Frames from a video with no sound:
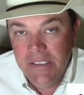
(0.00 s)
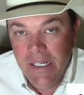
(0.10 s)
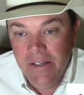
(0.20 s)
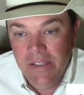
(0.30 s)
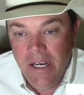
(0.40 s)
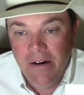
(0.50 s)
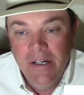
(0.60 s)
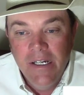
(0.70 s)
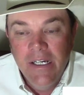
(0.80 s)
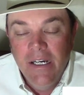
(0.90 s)
sale
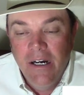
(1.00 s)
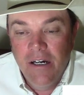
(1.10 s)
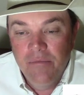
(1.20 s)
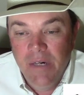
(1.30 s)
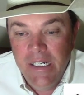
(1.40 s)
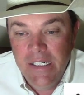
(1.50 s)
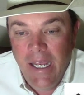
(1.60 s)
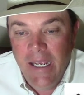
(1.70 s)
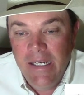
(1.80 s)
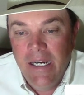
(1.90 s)
there on
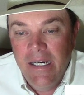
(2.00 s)
Monday.